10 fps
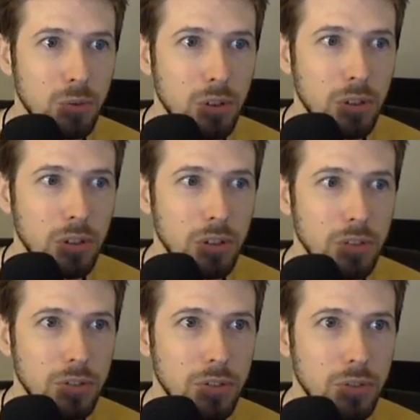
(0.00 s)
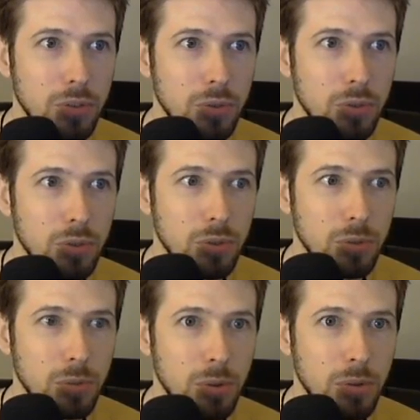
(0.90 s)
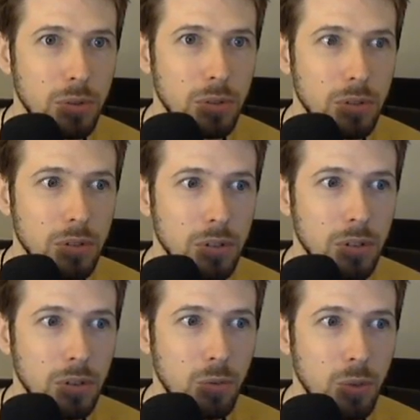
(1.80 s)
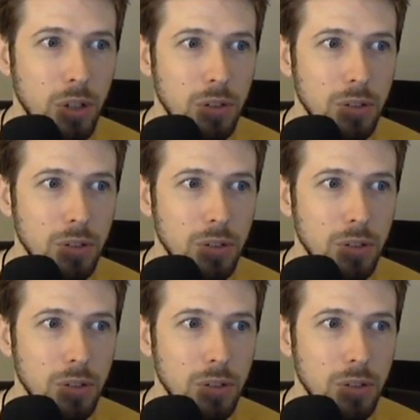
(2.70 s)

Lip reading: where is the new troop? Weekly